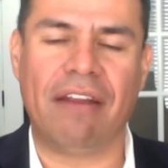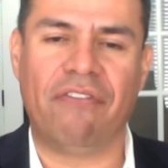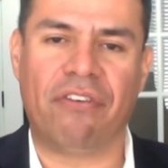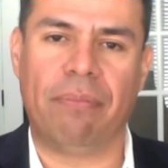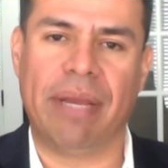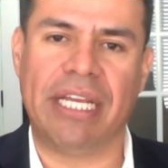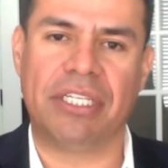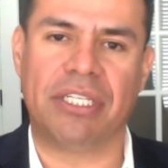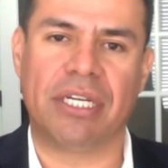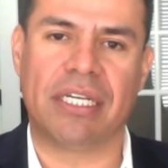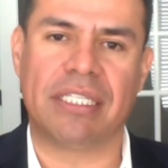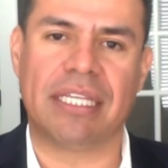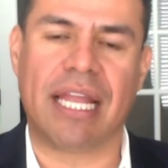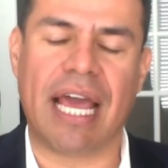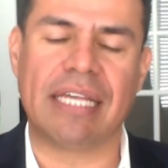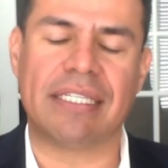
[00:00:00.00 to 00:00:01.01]
information, because
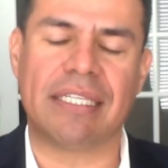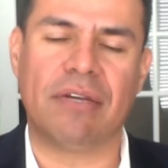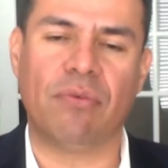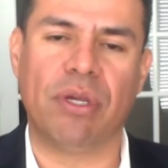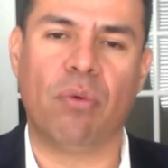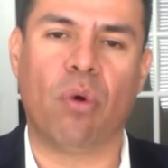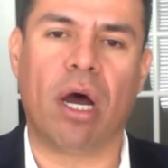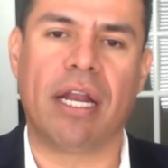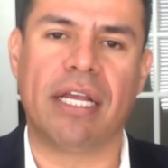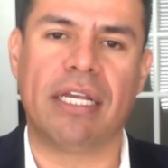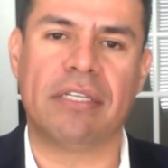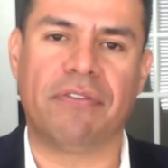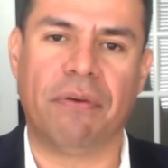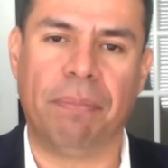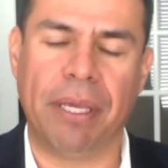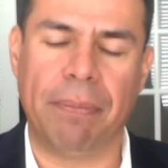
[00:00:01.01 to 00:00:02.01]
the last thing we want is
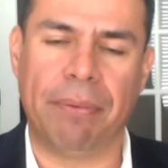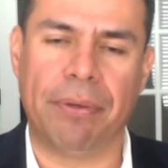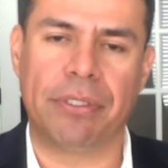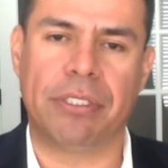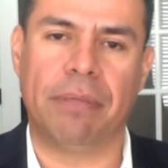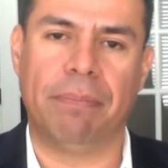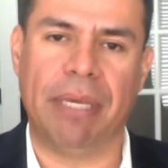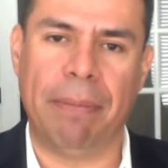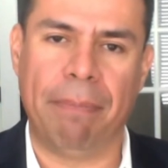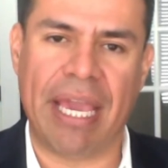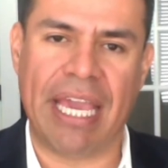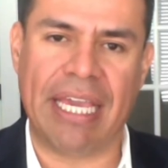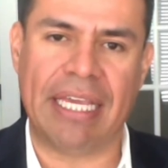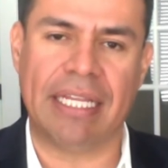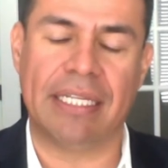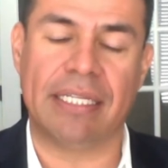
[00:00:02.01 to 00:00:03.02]
for people to be
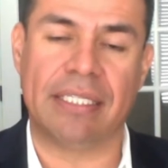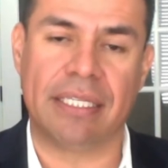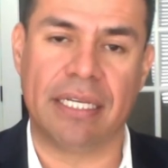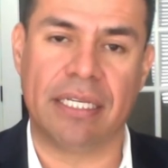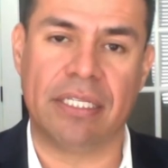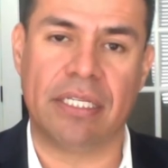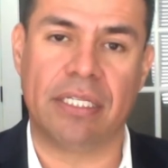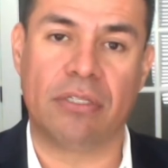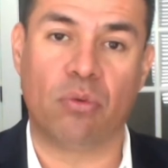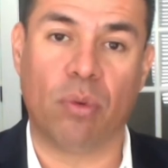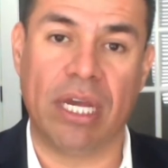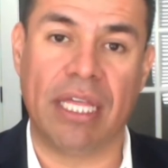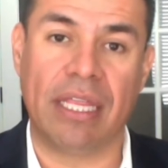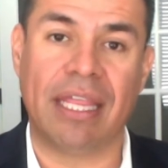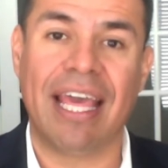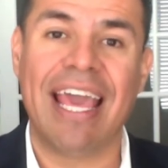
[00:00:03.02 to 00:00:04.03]
making decisions
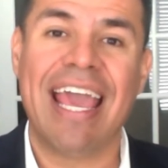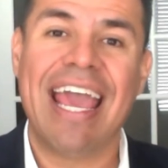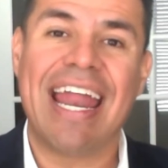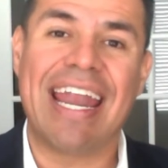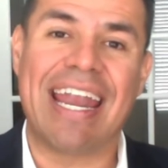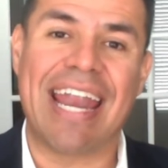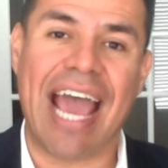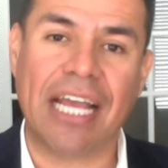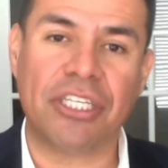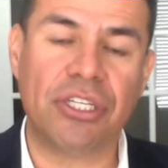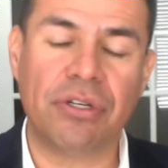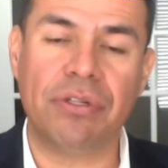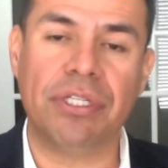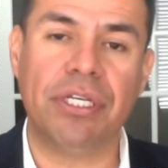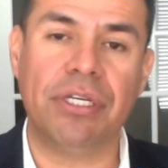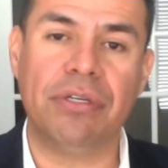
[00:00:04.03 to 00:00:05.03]
with
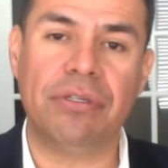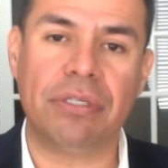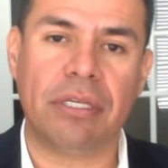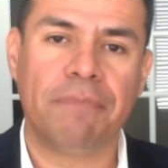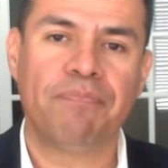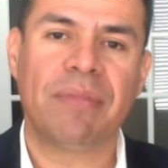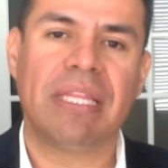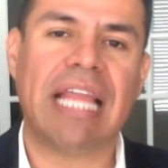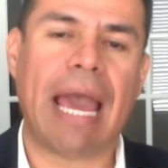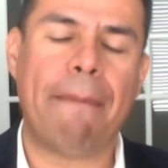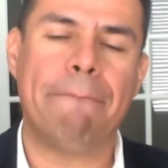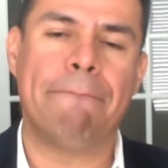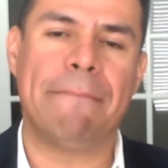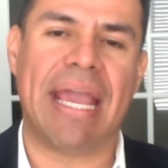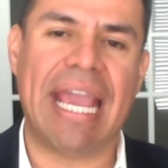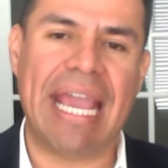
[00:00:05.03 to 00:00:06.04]
national news
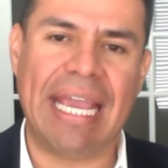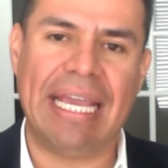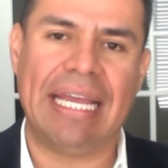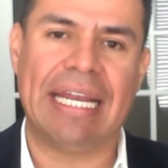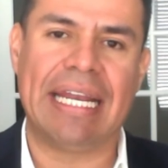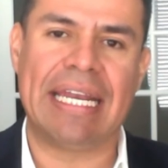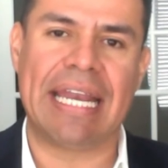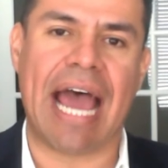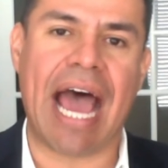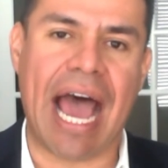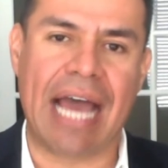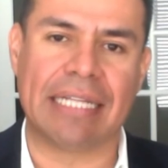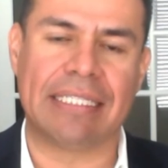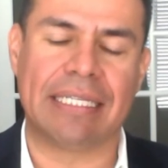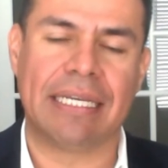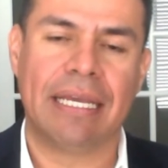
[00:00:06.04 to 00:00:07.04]
that may
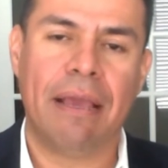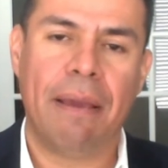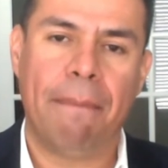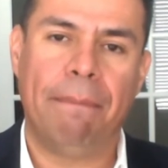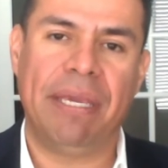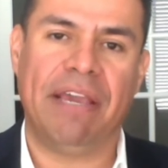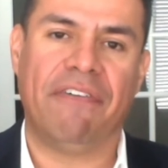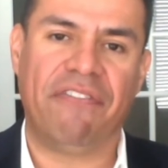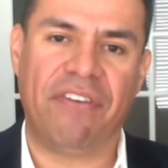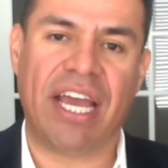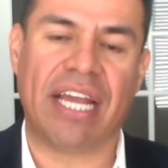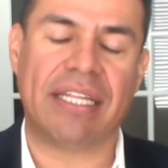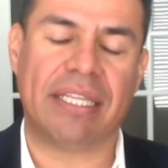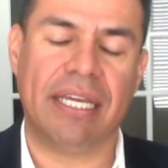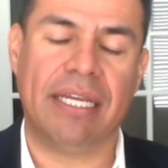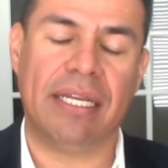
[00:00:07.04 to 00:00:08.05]
not be
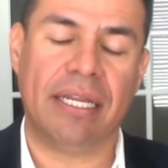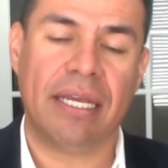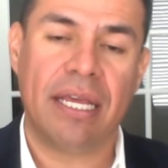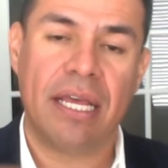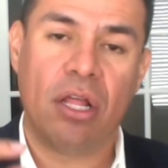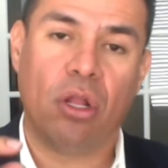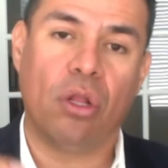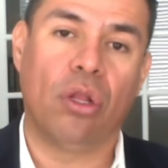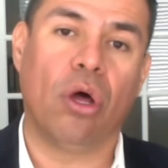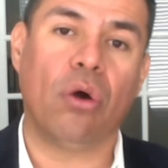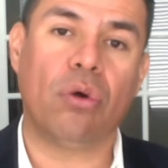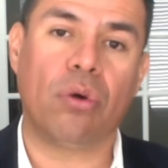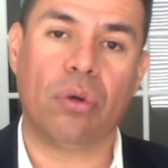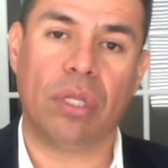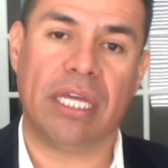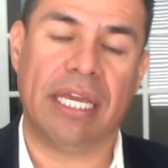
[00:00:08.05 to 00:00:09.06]
affecting
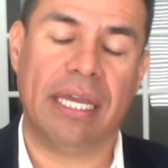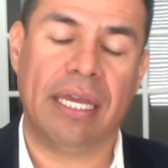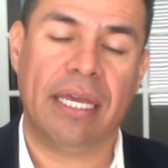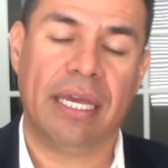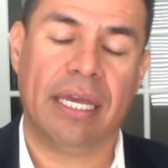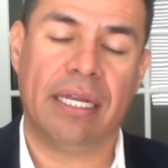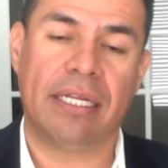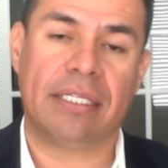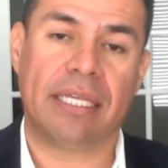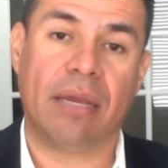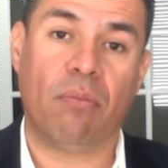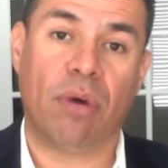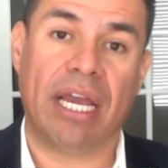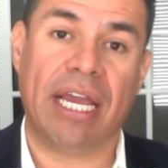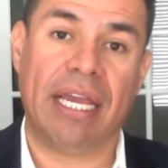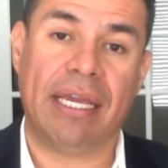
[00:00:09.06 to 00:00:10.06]
locally in the same
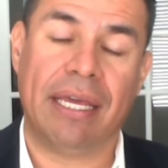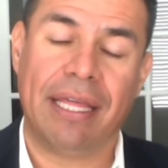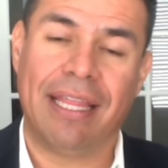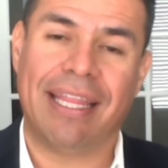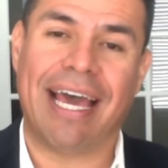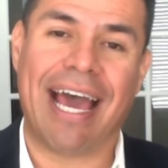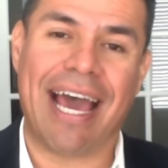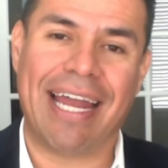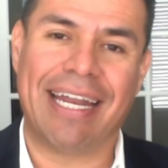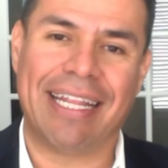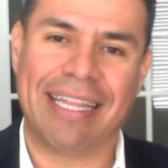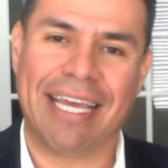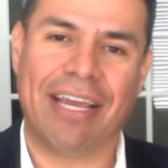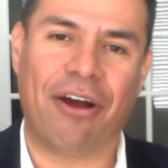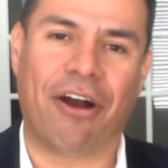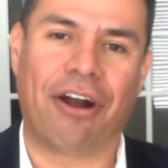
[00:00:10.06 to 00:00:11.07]
way that
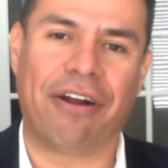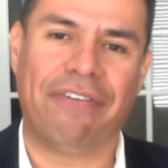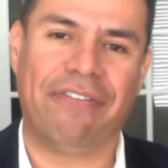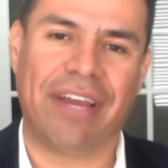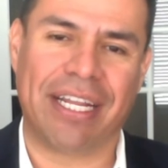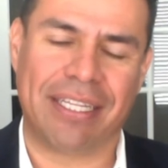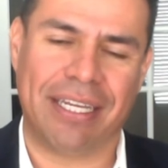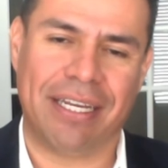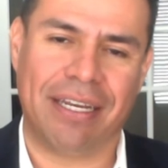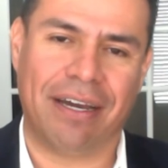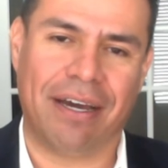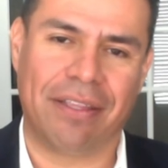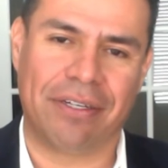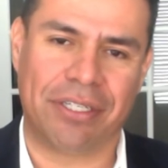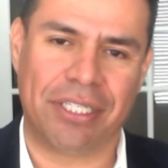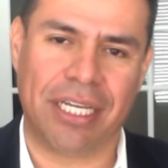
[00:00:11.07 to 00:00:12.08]
they are affecting
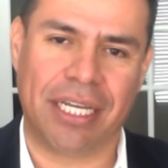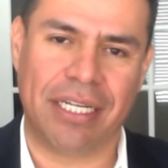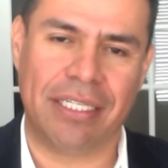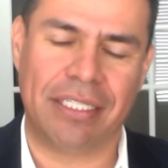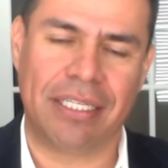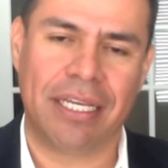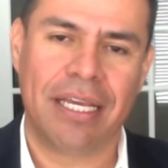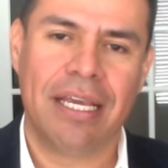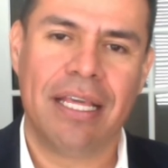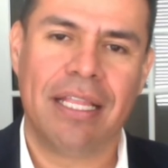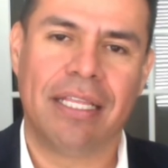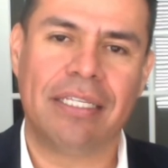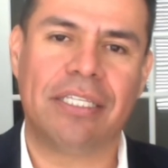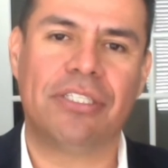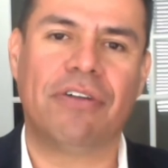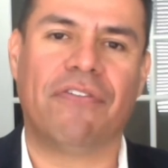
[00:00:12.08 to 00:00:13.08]
other cities.
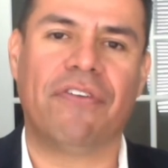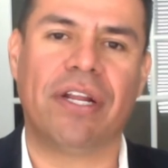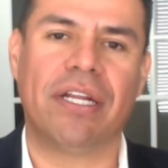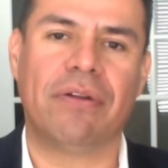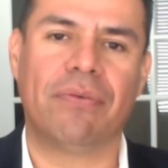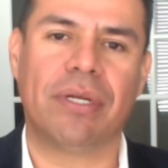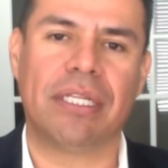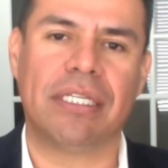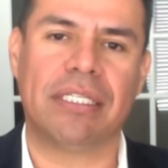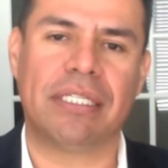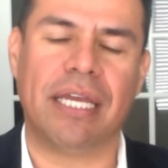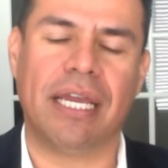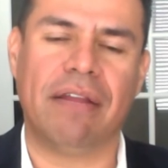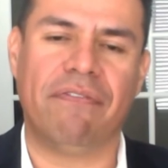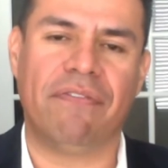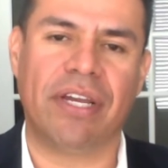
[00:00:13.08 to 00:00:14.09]
This is your friend in real
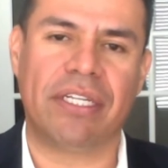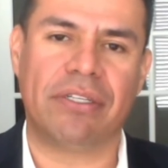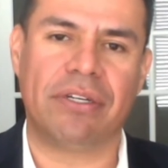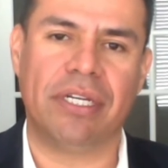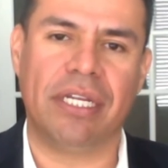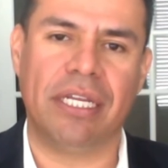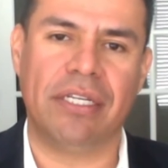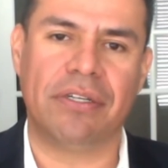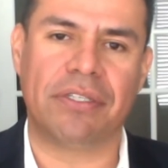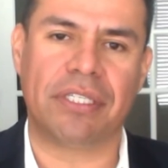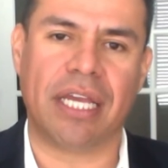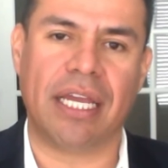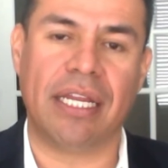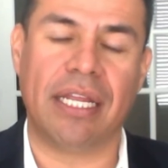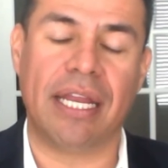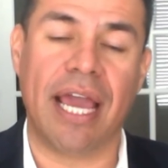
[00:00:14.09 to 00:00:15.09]
estate, Victor Nino,
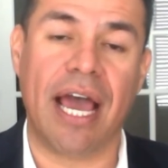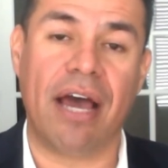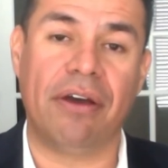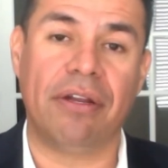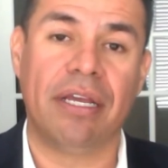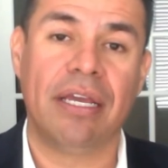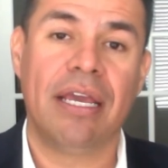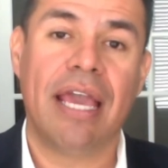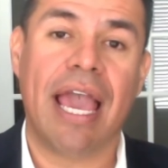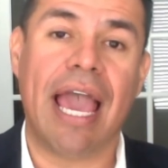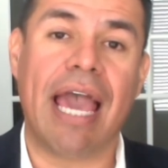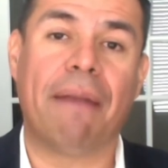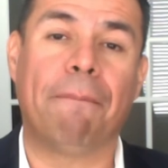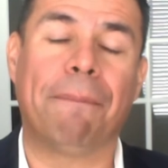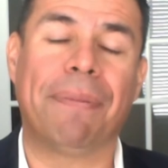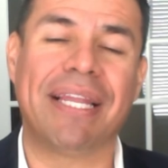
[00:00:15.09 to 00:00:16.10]
signing out.
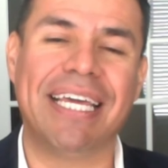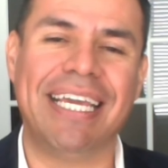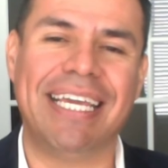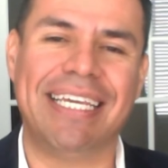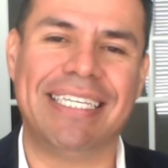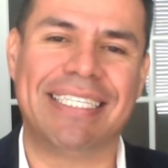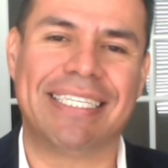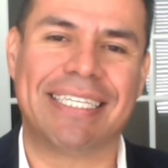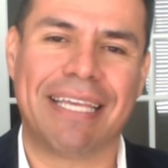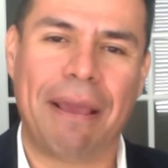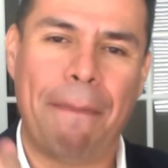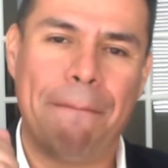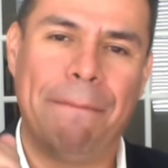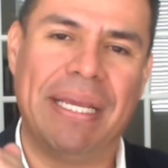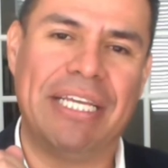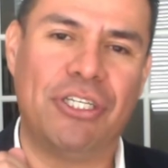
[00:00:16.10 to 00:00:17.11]
And please
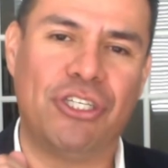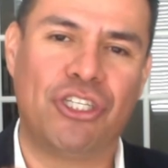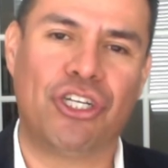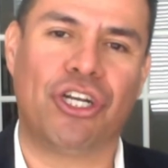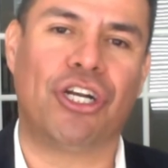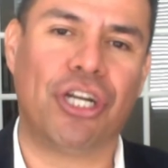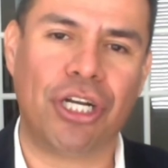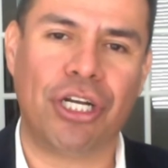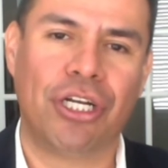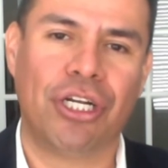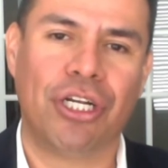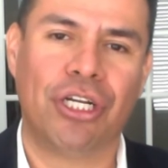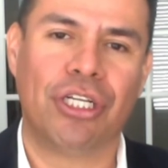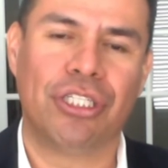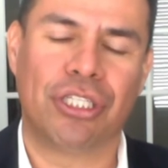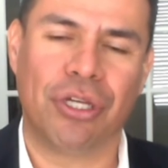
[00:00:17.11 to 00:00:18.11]
be sure
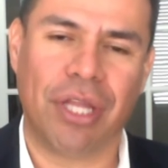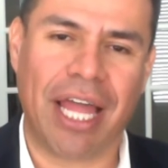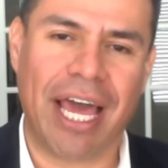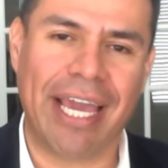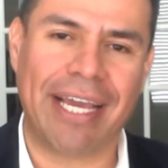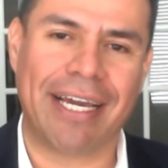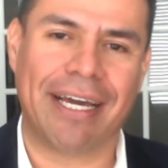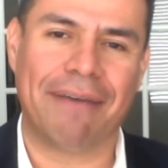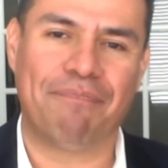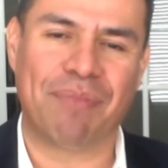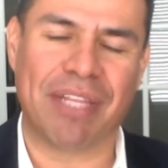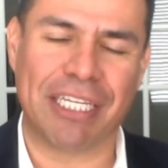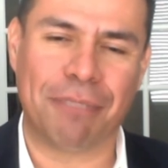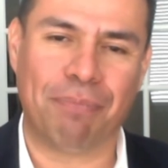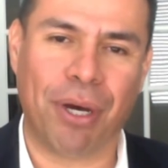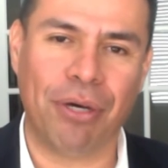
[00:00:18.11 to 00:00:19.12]
to like
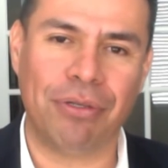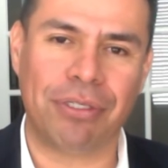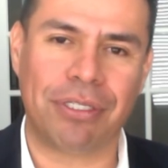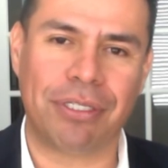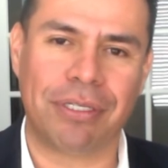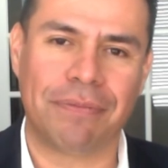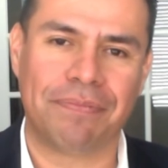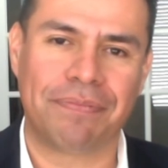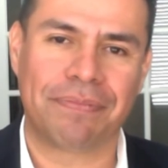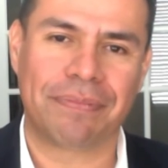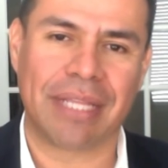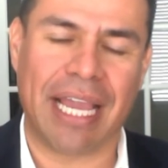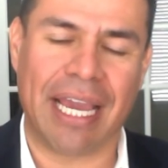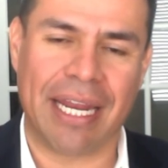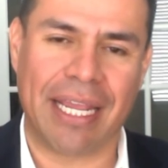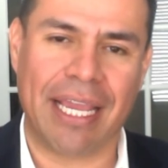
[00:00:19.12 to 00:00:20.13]
this post.
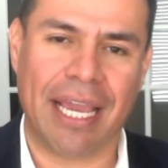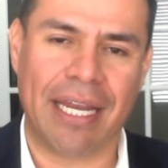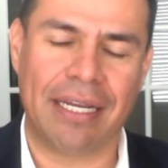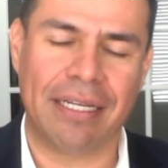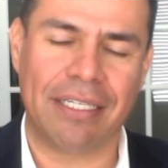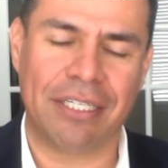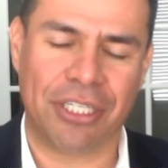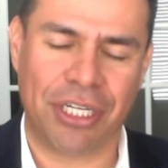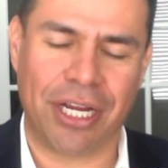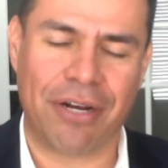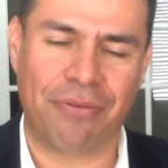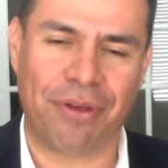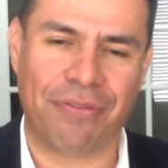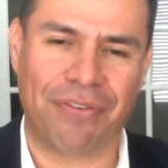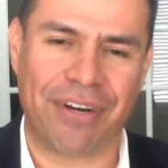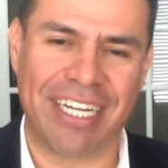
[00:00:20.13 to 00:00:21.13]
And again, share it
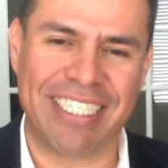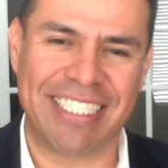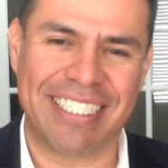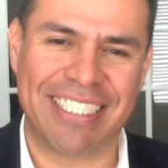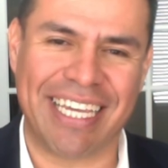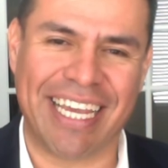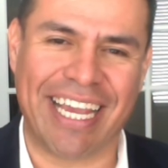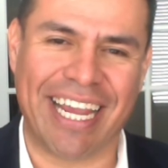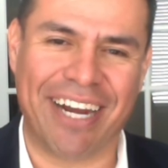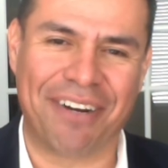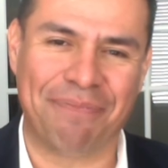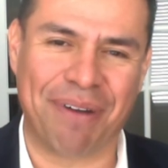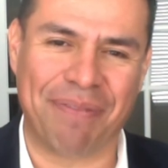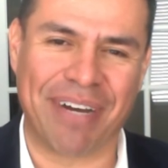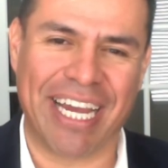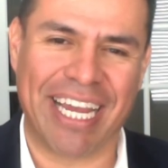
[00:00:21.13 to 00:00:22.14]
with friends. Take care.
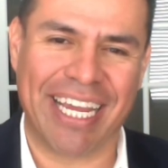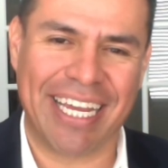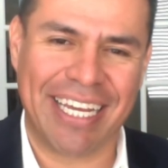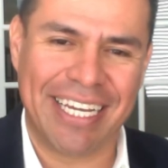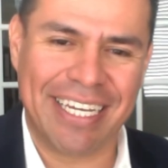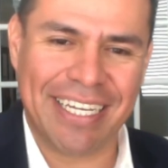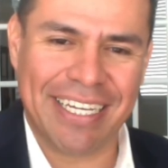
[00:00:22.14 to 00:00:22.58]
Bye-bye.